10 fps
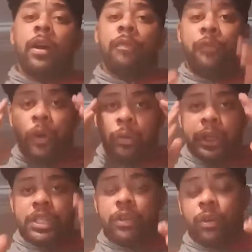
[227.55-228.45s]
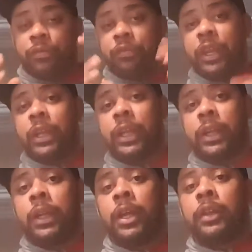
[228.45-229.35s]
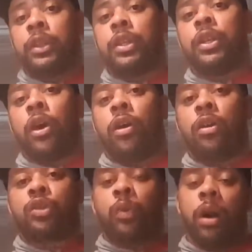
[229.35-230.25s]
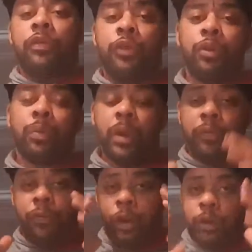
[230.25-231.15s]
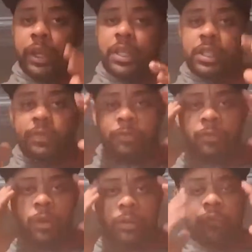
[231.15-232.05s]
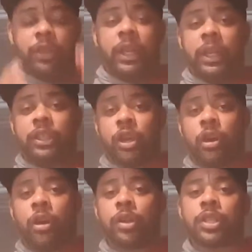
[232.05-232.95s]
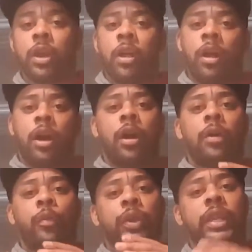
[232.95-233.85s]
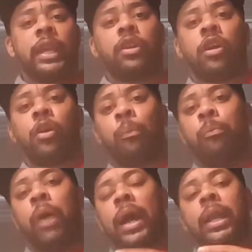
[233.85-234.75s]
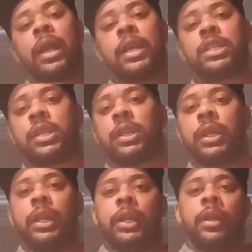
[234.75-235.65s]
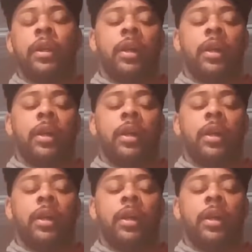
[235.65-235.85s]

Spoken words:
focused on feeding dogs raw food. We're focused on feeding dogs what they call biologically